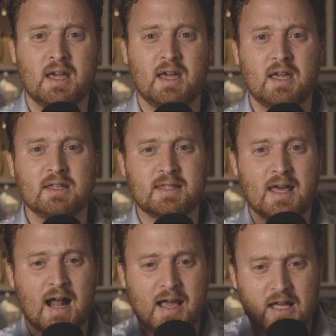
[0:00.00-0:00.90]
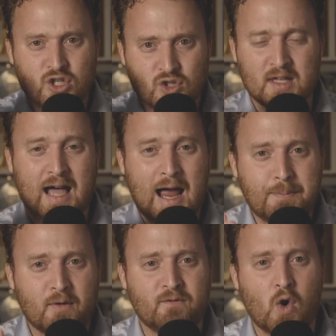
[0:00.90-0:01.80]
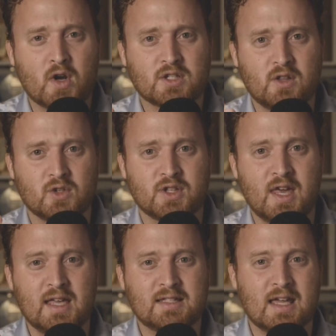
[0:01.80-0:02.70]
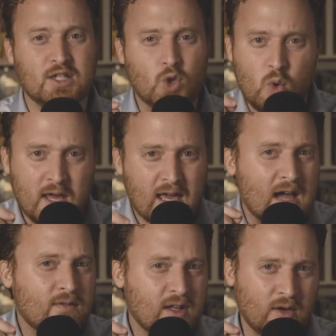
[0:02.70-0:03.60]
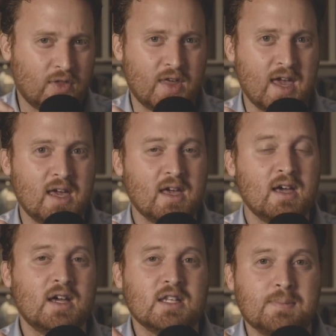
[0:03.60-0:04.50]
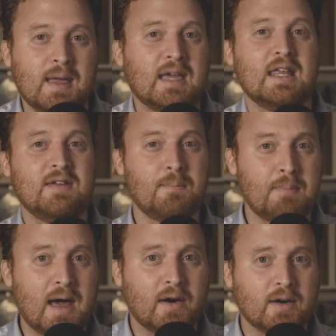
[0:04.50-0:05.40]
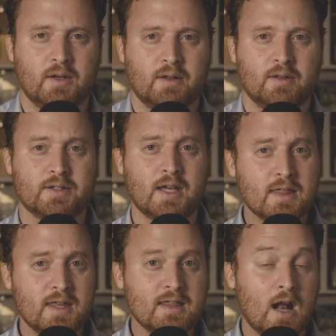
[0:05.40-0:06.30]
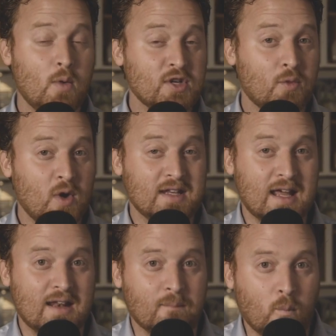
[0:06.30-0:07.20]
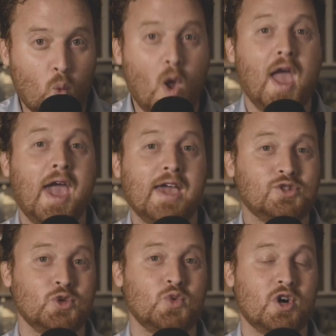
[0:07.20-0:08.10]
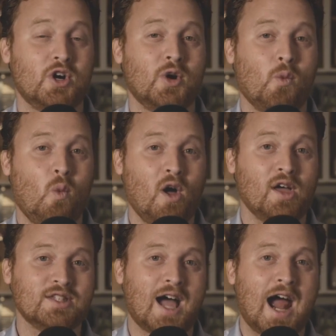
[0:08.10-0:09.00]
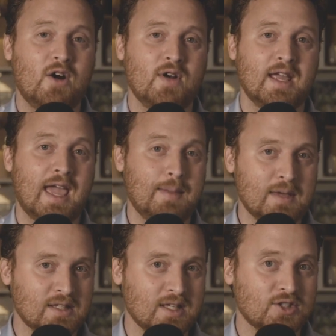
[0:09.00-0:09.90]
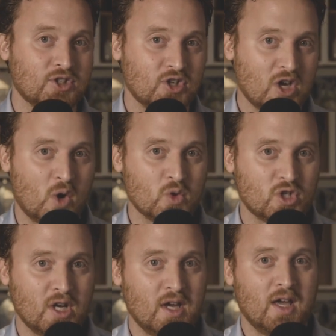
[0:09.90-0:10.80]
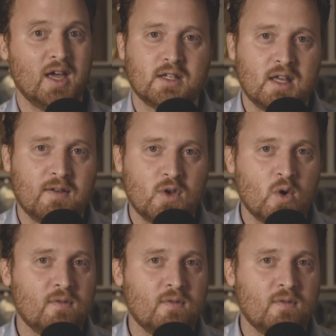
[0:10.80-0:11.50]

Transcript: is that I could just hyper focus on those things and tweak every little thing to make it even better. The second thing that I wish I would have done way sooner was hiring a business coach. If you have